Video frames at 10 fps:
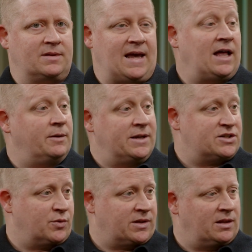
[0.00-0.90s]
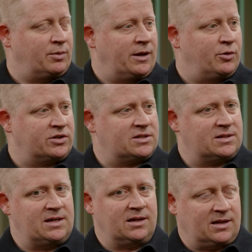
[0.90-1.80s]
elements within the playbooks,
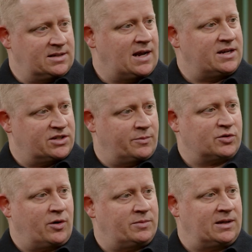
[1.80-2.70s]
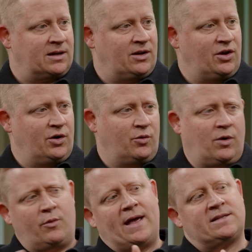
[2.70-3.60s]
contain some scripting.
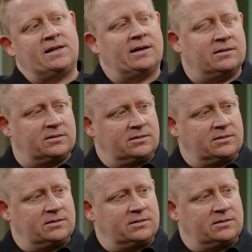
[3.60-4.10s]
Where are we at today?